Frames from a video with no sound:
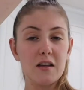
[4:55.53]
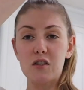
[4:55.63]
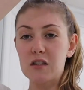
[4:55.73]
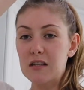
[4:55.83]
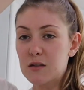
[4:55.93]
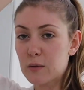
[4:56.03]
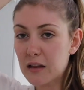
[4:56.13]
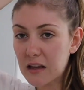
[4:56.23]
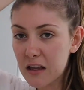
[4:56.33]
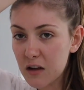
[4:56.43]
It's just these
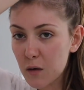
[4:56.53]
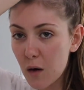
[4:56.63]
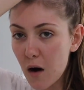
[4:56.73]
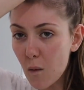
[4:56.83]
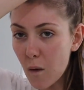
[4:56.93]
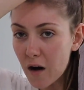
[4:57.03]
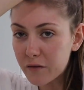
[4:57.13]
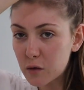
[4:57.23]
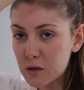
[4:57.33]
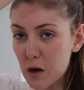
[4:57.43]
really cute
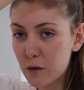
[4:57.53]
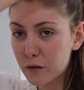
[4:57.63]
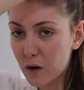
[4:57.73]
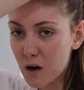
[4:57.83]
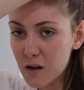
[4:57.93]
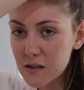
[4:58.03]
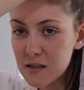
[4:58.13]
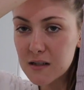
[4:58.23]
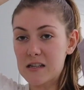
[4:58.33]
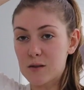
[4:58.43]
waffled
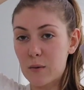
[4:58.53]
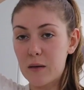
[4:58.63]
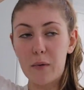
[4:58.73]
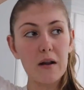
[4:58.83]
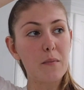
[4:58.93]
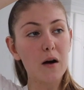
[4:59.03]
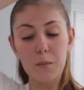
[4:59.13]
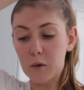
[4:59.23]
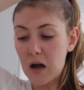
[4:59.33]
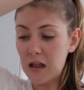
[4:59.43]
overalls. It's this really pretty
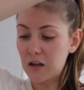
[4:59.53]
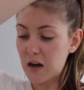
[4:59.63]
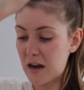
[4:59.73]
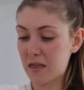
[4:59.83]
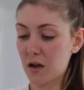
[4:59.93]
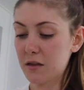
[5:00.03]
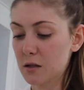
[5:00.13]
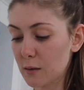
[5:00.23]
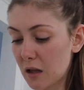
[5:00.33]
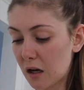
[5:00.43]
purple color and I thought
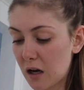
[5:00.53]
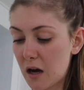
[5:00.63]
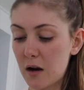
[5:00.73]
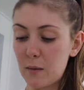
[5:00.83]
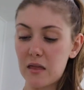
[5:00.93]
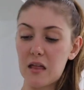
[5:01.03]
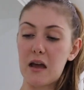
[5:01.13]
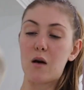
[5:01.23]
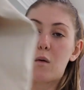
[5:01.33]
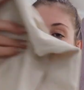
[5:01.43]
this would look good with
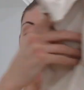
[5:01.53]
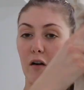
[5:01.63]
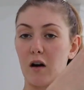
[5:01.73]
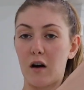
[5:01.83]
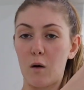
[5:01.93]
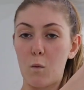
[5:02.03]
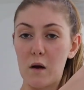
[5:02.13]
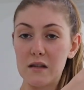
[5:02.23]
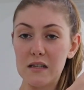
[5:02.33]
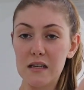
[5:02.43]
like one of her
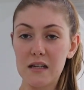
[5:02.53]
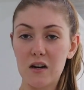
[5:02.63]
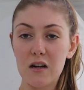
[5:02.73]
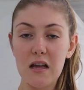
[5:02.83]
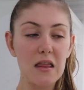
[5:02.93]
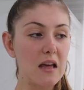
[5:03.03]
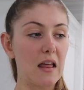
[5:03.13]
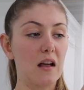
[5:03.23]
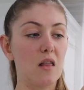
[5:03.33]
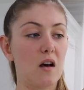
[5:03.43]
onesies underneath it,
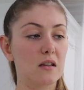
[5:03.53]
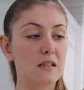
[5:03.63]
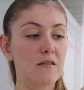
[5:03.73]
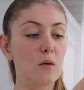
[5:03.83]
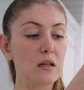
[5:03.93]
like a long sleeve